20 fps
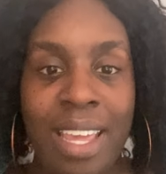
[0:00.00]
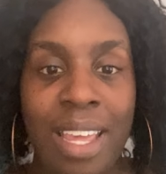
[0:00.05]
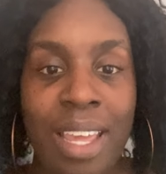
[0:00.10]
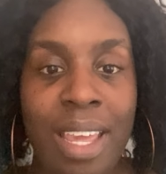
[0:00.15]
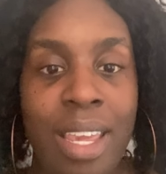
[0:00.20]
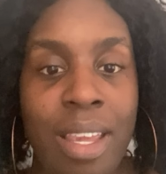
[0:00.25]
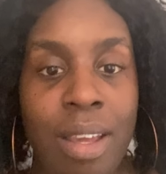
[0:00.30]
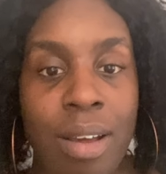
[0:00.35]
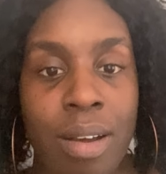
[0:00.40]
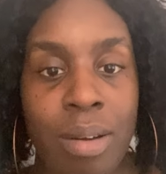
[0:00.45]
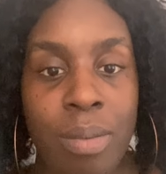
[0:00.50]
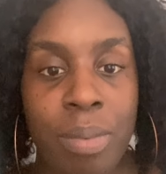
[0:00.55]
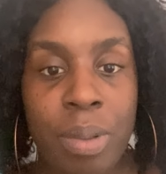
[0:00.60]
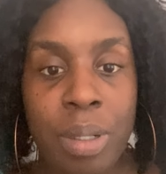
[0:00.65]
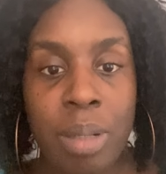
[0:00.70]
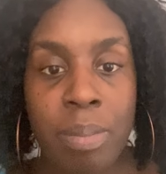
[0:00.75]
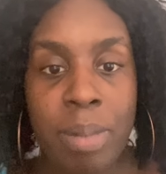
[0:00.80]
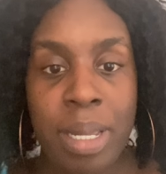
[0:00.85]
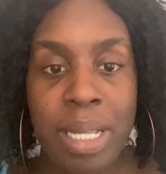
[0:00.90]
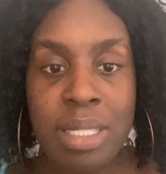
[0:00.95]
Hey y'all,
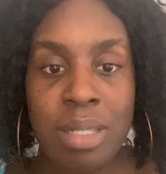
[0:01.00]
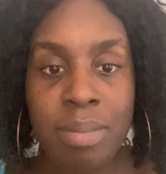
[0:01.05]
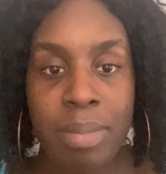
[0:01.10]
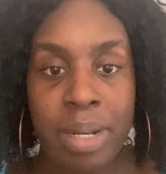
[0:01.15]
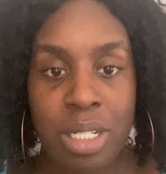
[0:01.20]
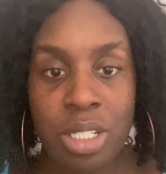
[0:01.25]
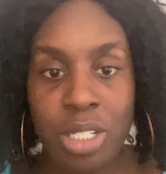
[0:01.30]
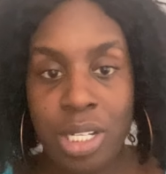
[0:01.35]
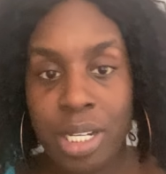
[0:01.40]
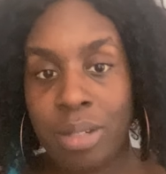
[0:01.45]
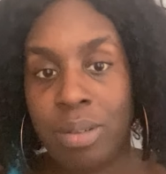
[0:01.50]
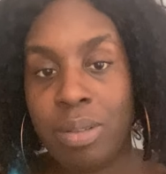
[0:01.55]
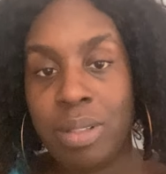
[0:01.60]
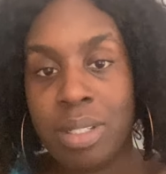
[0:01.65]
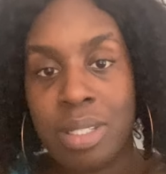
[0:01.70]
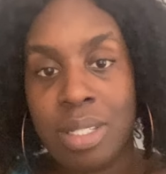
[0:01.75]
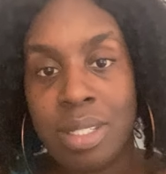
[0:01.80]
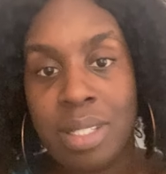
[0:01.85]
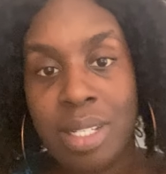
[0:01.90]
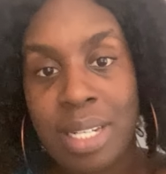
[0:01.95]
welcome back to my channel.
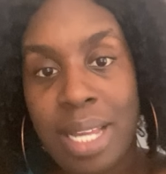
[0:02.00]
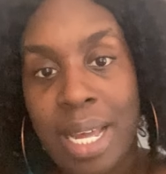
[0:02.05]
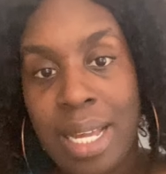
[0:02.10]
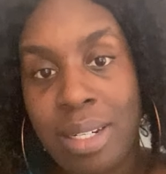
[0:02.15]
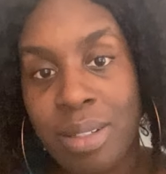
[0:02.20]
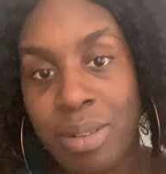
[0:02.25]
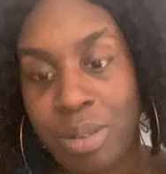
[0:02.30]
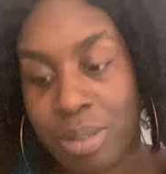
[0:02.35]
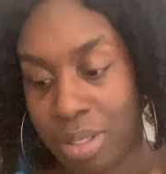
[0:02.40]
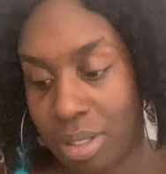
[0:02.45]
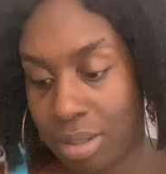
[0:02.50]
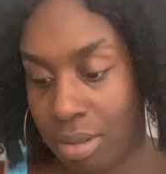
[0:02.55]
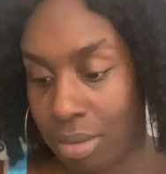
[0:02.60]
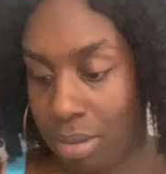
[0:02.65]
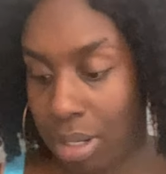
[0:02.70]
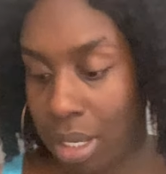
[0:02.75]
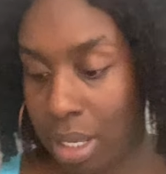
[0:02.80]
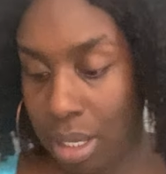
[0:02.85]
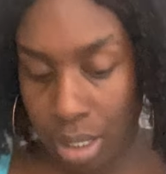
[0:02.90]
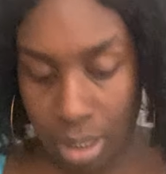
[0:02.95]
This is Adana, also
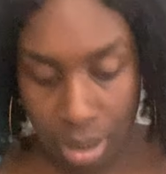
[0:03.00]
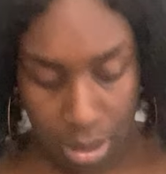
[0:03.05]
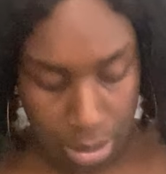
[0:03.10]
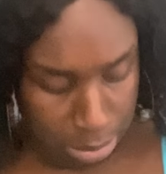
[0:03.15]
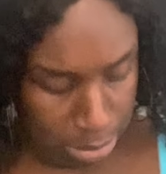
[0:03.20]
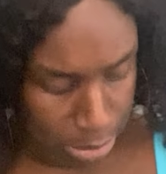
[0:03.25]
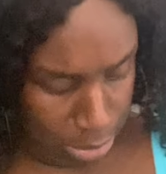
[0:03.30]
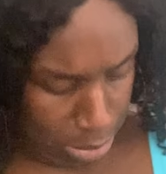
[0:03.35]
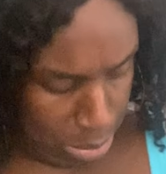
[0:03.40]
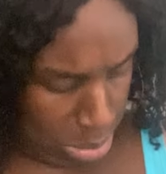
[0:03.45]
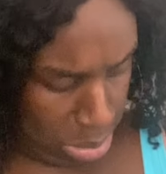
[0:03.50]
known as